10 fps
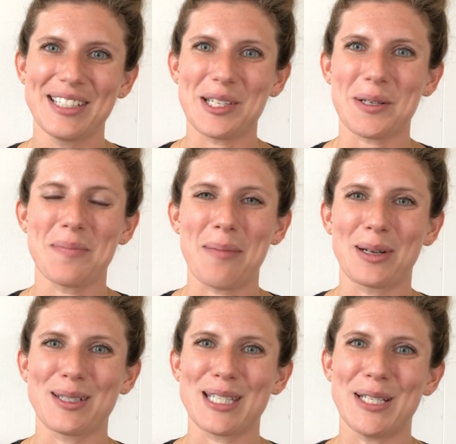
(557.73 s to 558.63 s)
Just
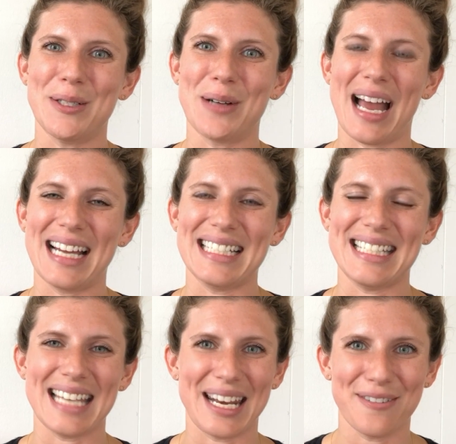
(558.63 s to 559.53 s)
remember to
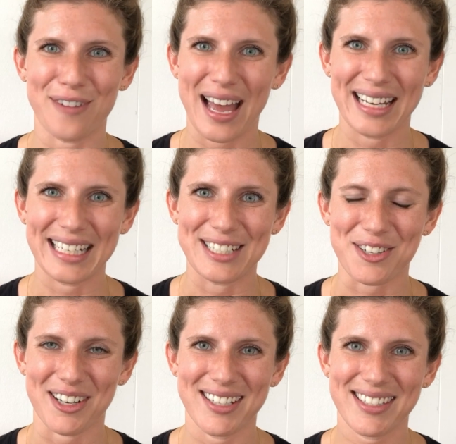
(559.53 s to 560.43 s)
identify an
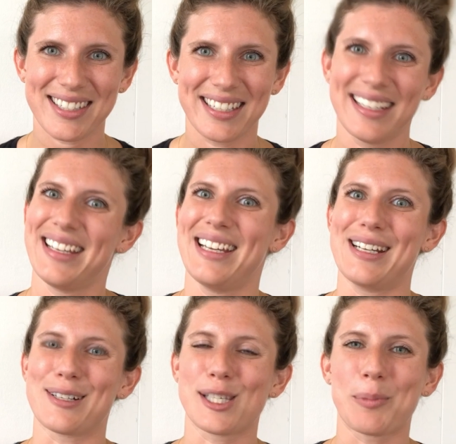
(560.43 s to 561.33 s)
interest,
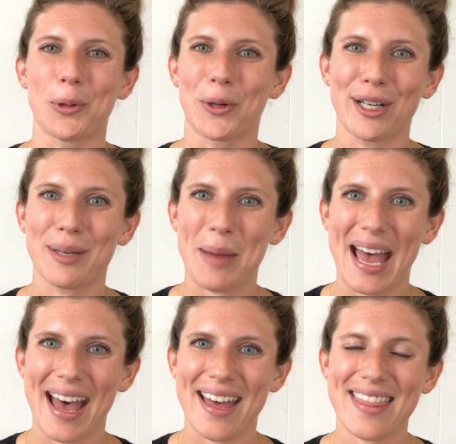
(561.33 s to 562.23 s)
explore a
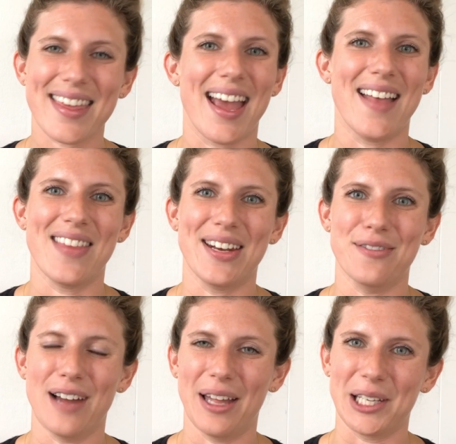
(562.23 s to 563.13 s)
path, and then
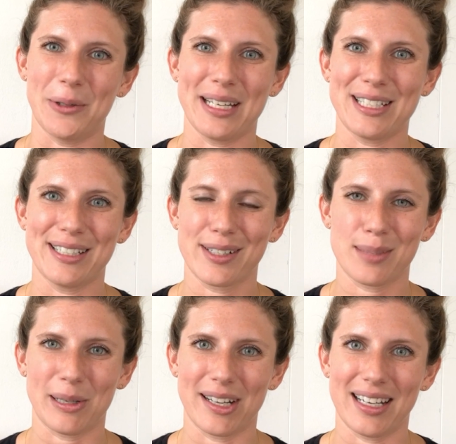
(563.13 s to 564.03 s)
evaluate your
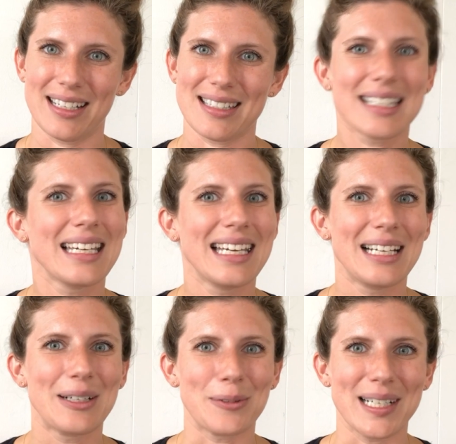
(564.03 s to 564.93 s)
experience.
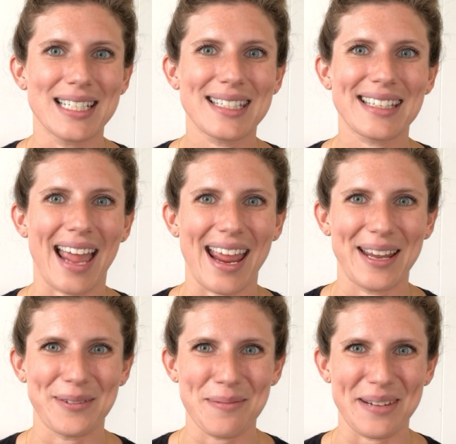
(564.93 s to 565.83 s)
Rinse
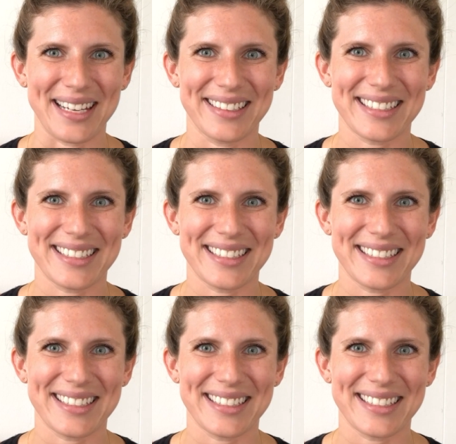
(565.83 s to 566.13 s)
and repeat.